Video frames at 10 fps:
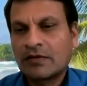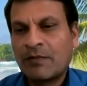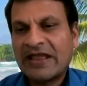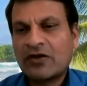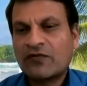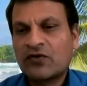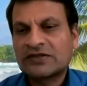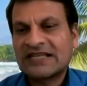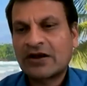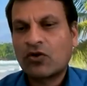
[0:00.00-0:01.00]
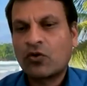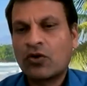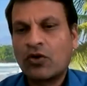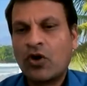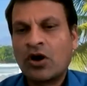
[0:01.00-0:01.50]
microphones are
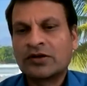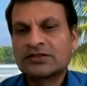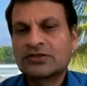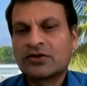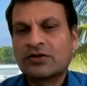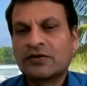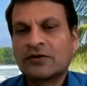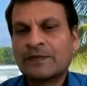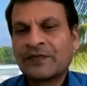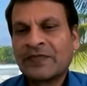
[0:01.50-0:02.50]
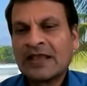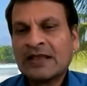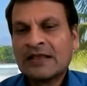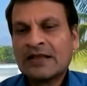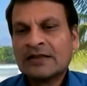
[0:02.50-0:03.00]
on, so
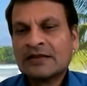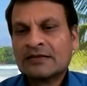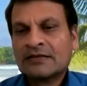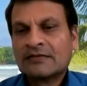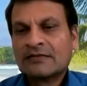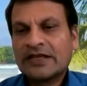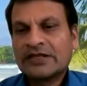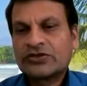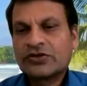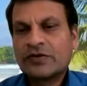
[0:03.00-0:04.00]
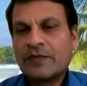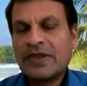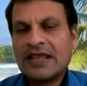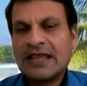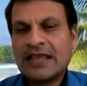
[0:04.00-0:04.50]
it should
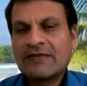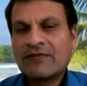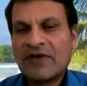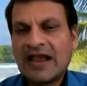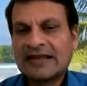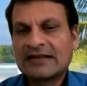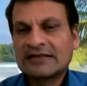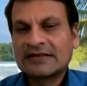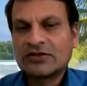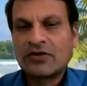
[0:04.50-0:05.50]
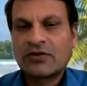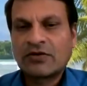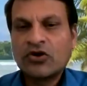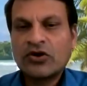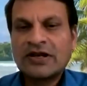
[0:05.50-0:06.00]
be fine. So
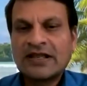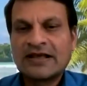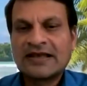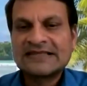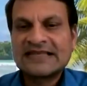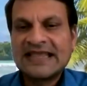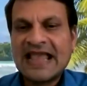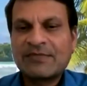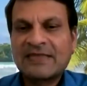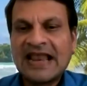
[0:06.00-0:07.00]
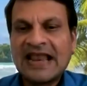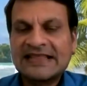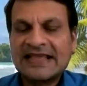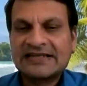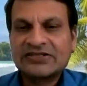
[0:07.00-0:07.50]
good, Leslie. I'm glad
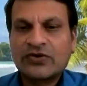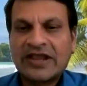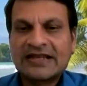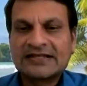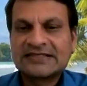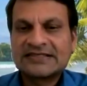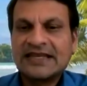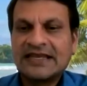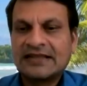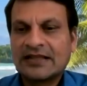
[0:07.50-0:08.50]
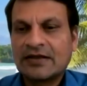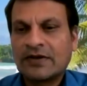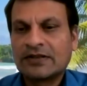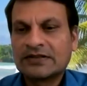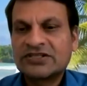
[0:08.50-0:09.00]
that you can see the
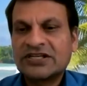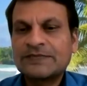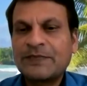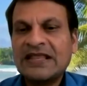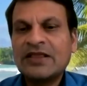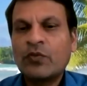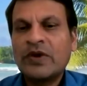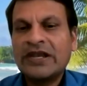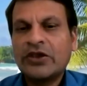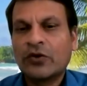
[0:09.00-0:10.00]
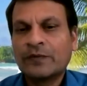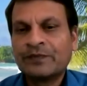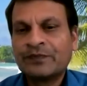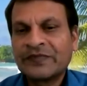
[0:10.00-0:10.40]
well. Just pin the video.